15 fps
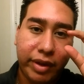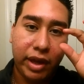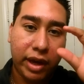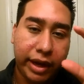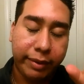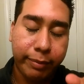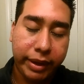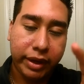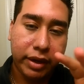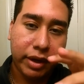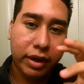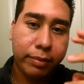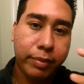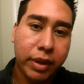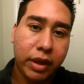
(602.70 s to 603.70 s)
eye
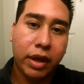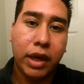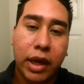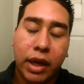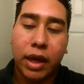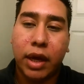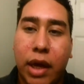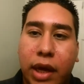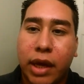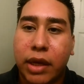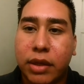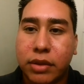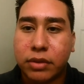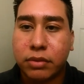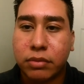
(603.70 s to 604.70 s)
makeup.
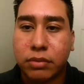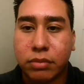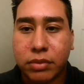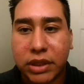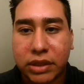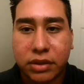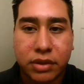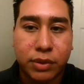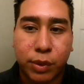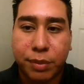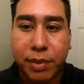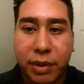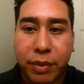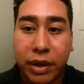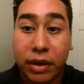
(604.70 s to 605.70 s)
And that's normally
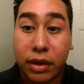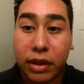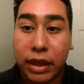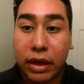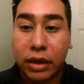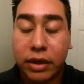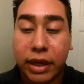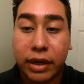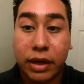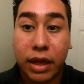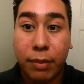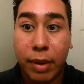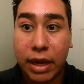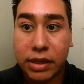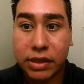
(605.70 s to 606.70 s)
what I look like on a day-to-day
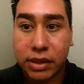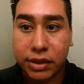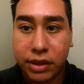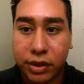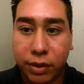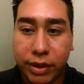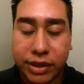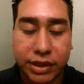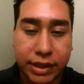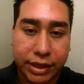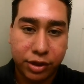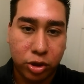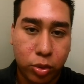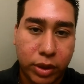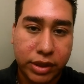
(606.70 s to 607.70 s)
basis. You know, I just get
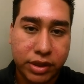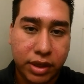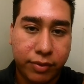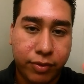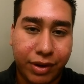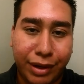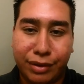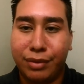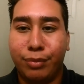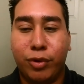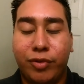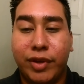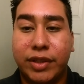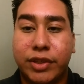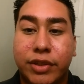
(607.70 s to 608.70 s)
dressed up for like the
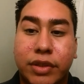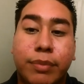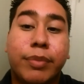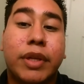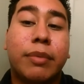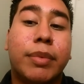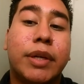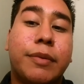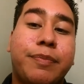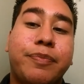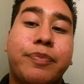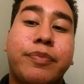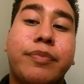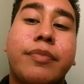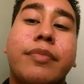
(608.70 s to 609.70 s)
movies or something. But
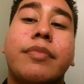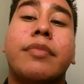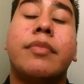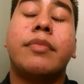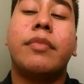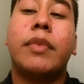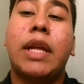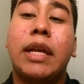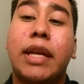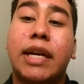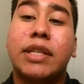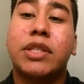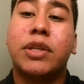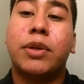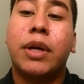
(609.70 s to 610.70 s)
yeah,
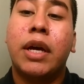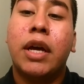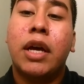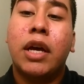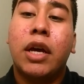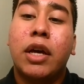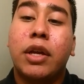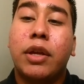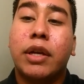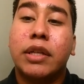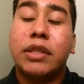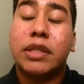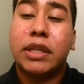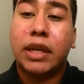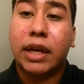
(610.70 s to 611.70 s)
so you can
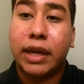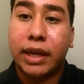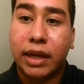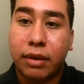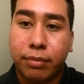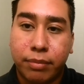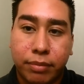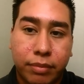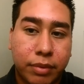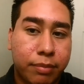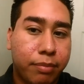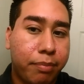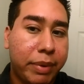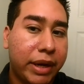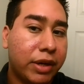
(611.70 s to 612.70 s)
see I am
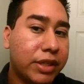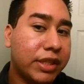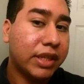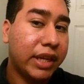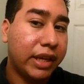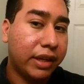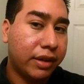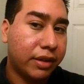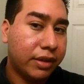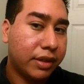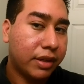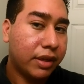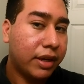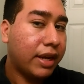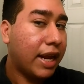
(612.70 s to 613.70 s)
bare-skinned,
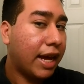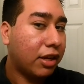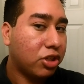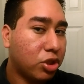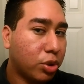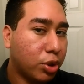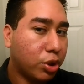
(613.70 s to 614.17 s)
natural.